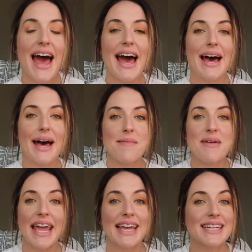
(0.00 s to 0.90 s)

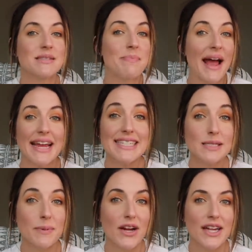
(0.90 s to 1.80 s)
um, and my
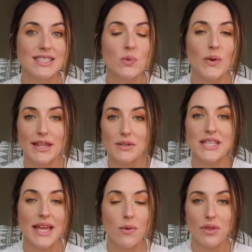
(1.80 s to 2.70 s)
experience with
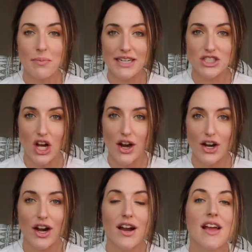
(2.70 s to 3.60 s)
using it with my
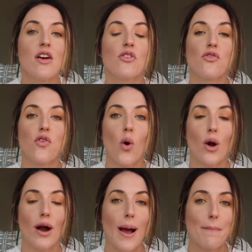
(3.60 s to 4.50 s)
daughter
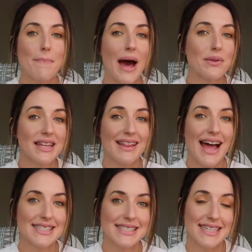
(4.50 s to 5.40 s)
for about the
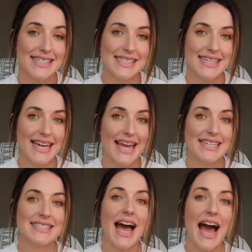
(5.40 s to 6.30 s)
last sixty
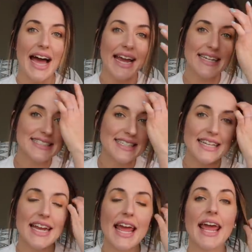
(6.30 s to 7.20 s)
days. I
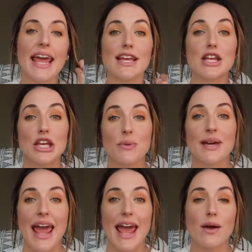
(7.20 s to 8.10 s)
did a Q
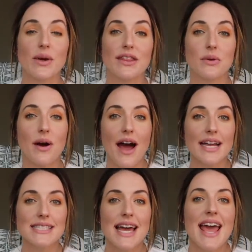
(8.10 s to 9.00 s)
and A with you
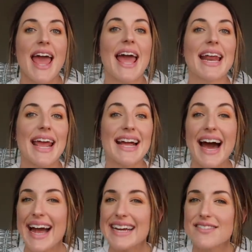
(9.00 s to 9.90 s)
guys, and I
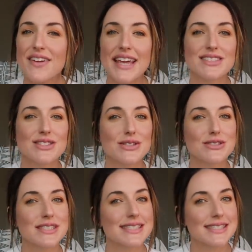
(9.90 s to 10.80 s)
kind of
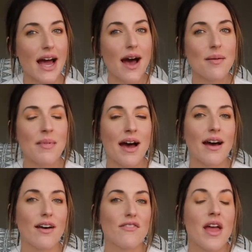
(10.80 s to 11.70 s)
answered some
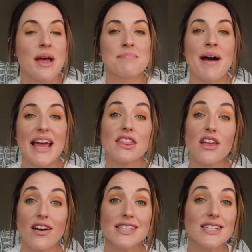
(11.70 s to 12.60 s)
of my
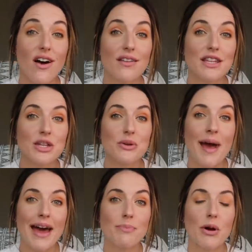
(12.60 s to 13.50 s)
thoughts on the new
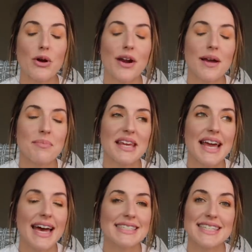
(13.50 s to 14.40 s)
math program
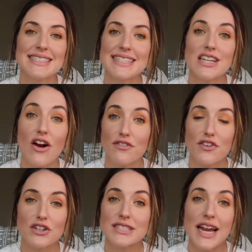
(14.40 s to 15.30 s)
because this is our
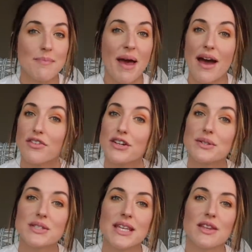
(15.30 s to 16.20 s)
first time ever
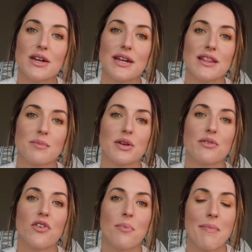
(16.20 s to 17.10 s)
using The Good and the
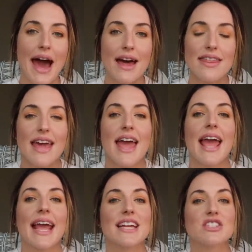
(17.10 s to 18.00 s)
Beautiful Math,
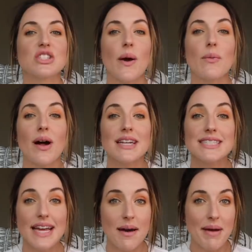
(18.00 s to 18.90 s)
and so I wanted
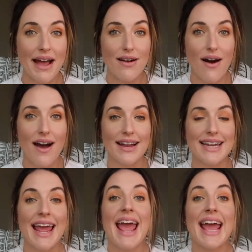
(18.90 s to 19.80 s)
to come back
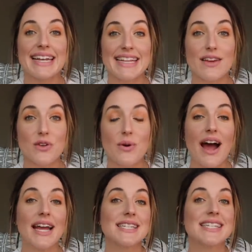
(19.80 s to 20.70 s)
on and give you
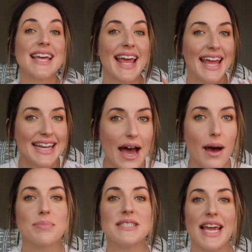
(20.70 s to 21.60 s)
guys an
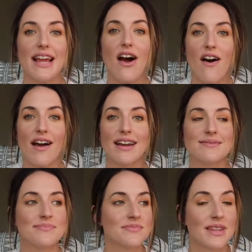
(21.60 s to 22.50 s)
update on